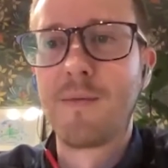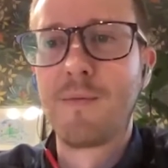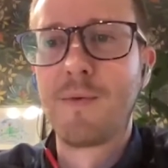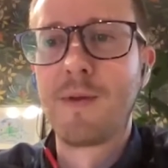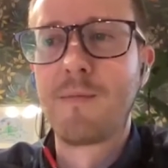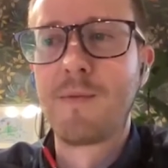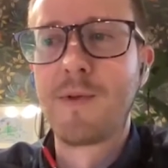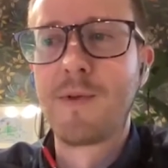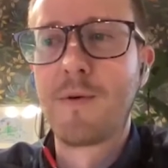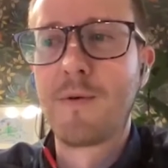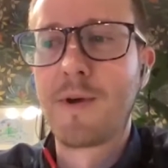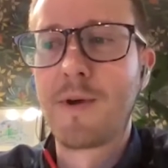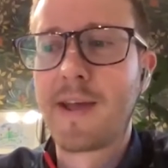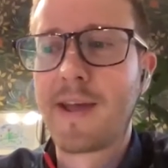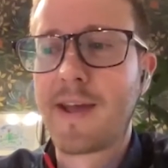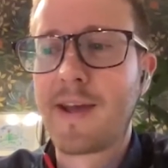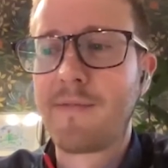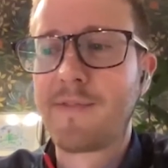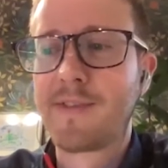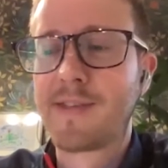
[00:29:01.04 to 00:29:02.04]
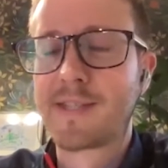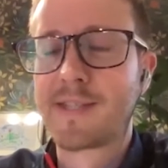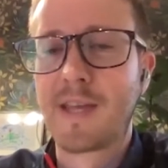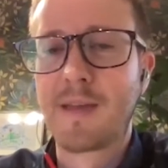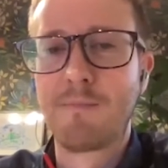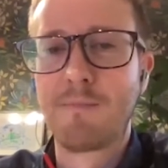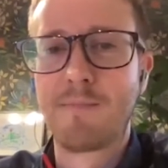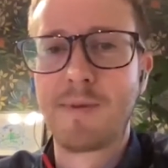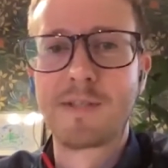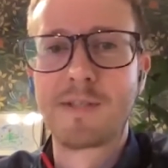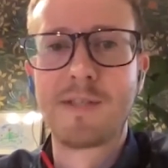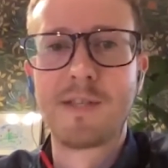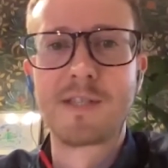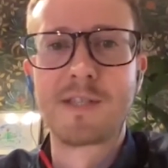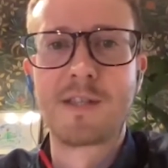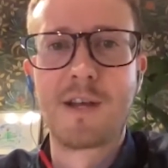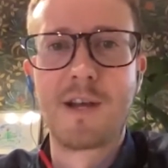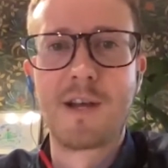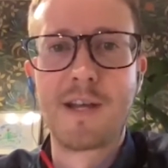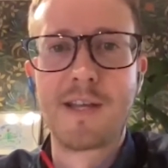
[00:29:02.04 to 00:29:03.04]
we don't have the same
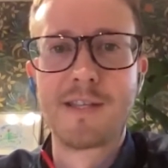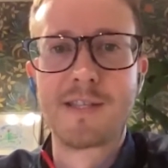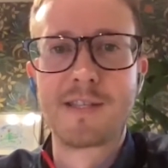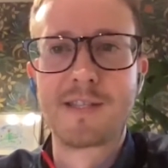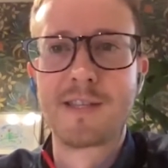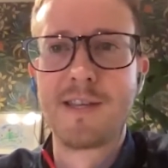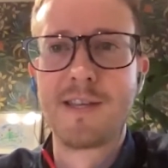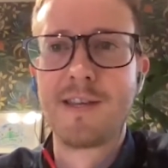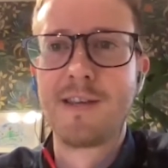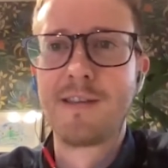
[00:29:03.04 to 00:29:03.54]
business lines